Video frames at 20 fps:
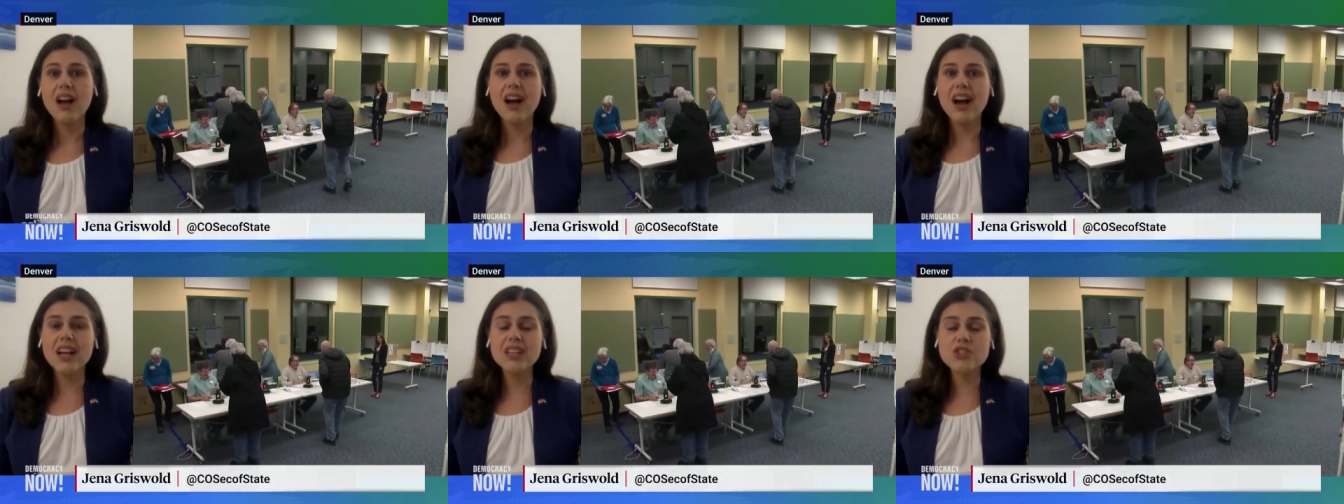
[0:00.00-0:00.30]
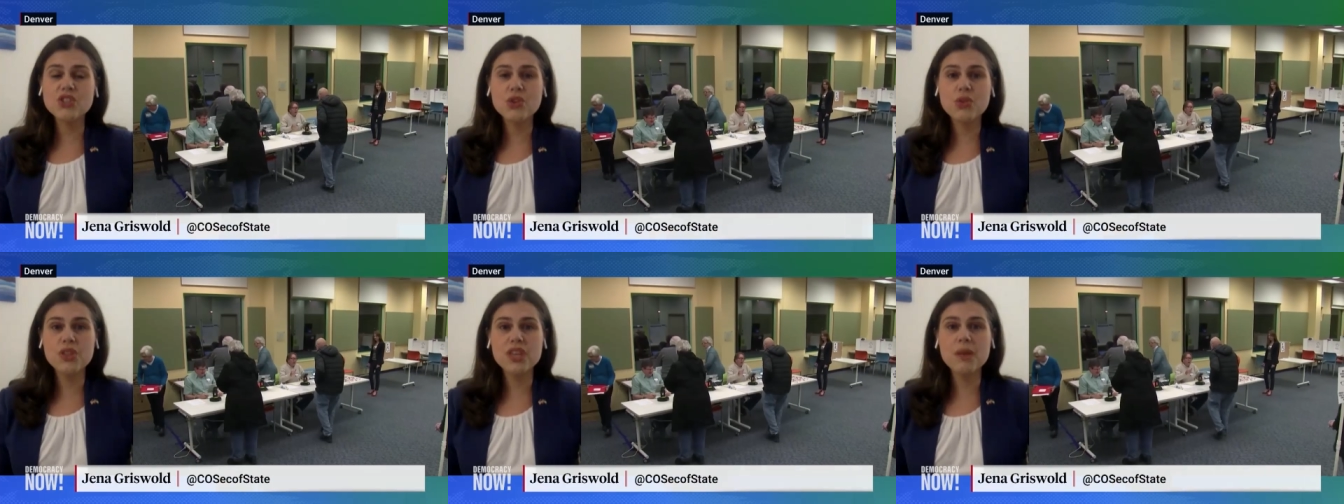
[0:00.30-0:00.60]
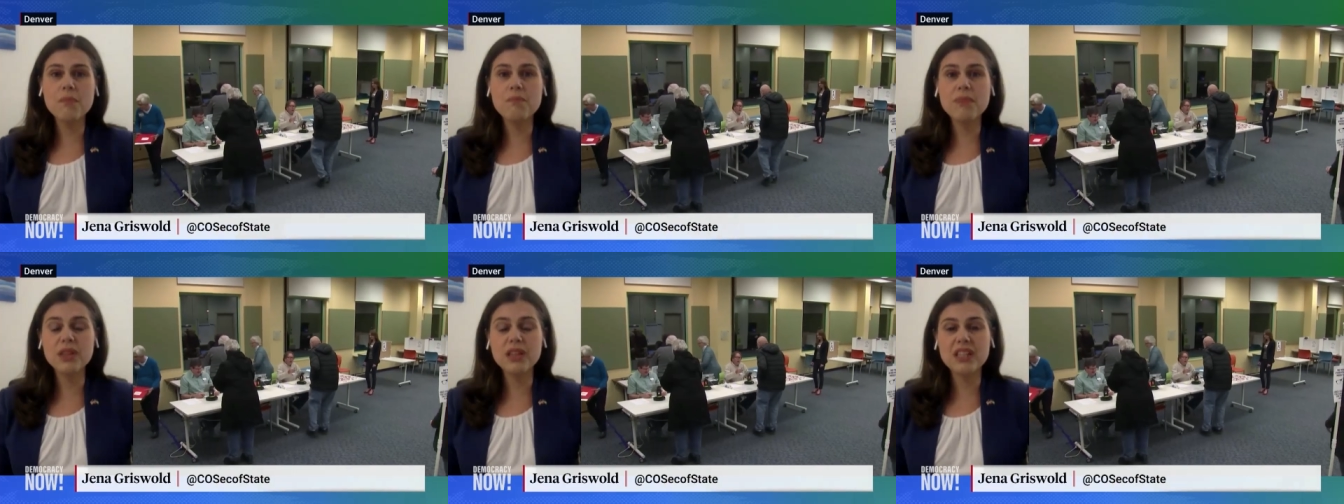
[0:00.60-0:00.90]
Uh, so the
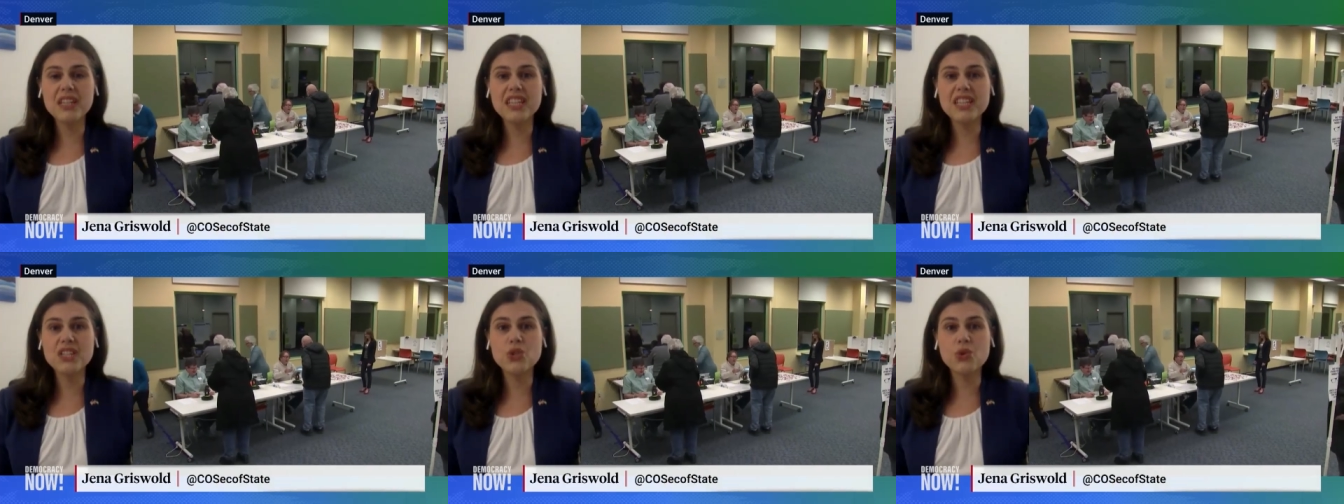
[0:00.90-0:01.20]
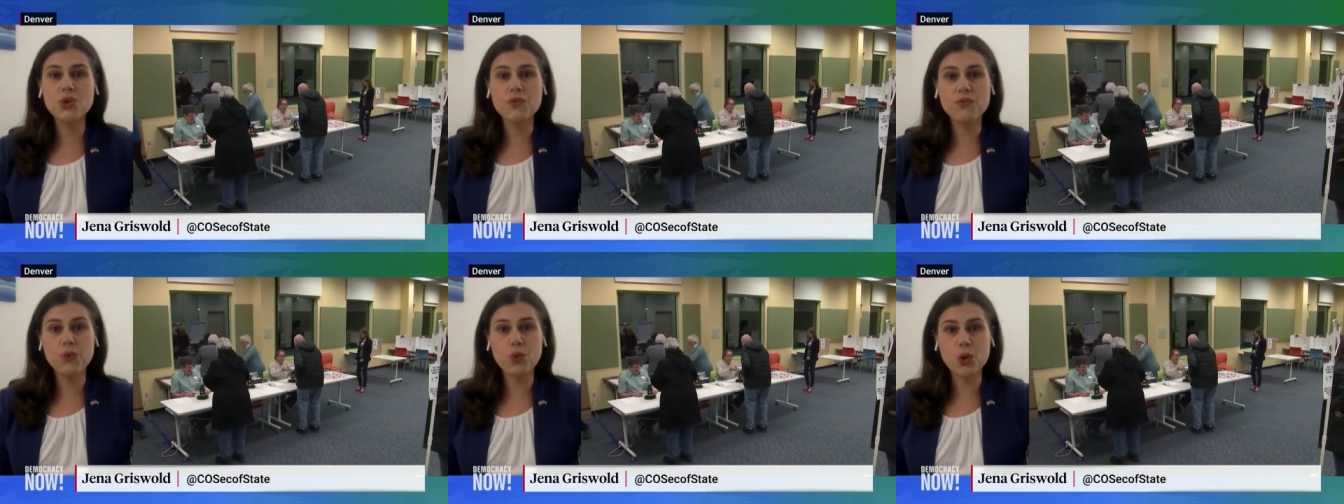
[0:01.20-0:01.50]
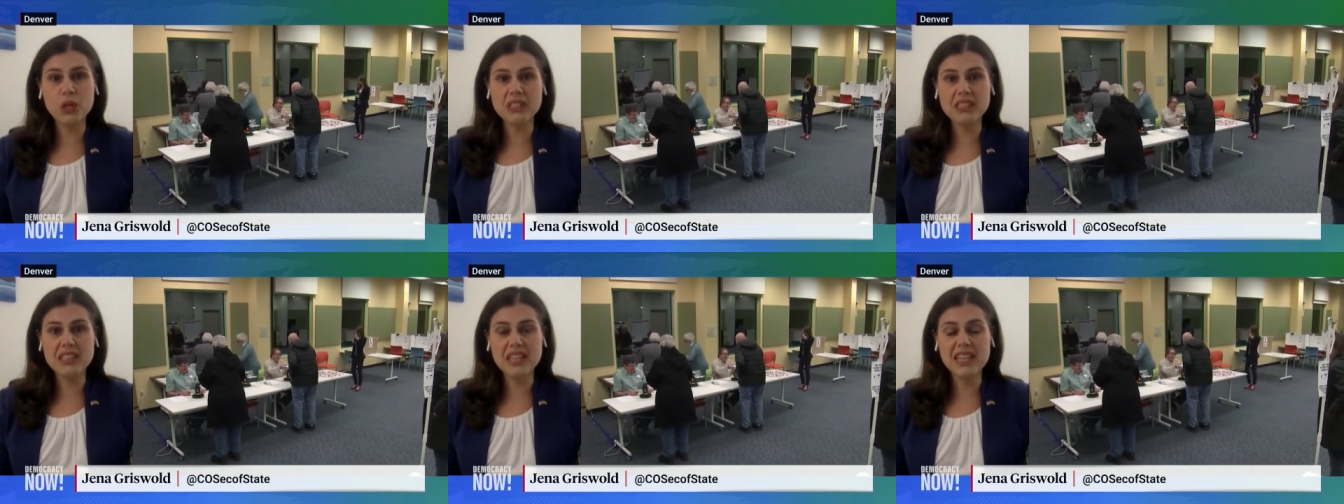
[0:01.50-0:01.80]
ability to
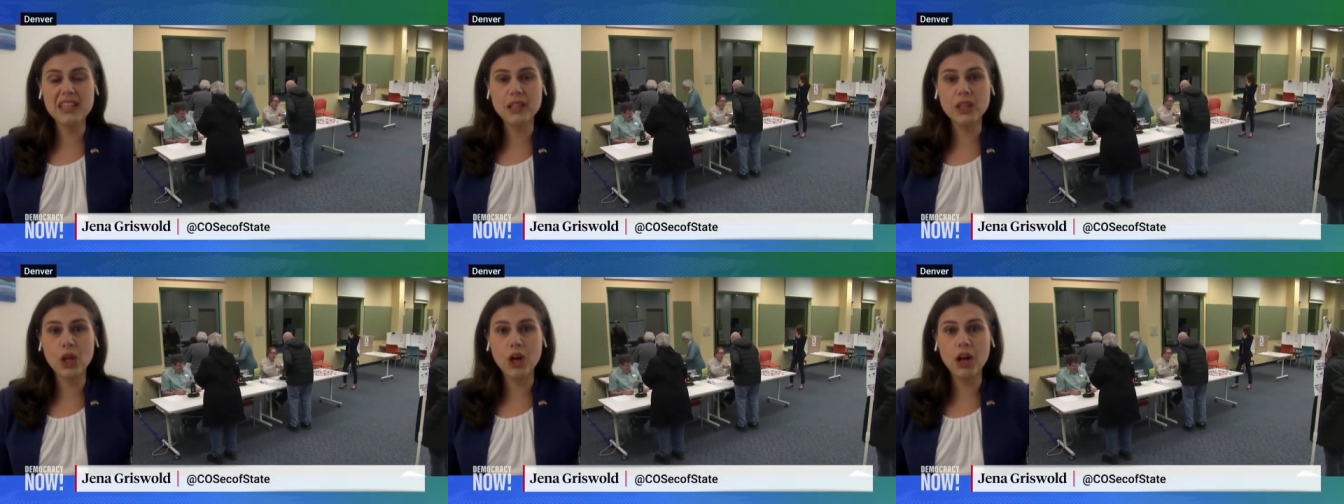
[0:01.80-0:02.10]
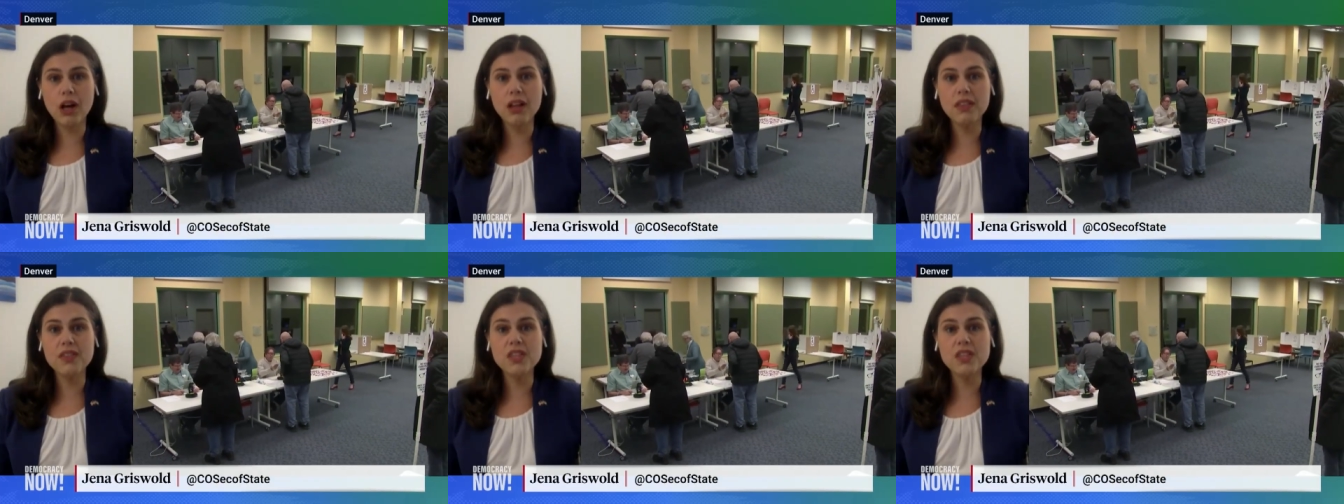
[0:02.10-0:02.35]
enforce state law,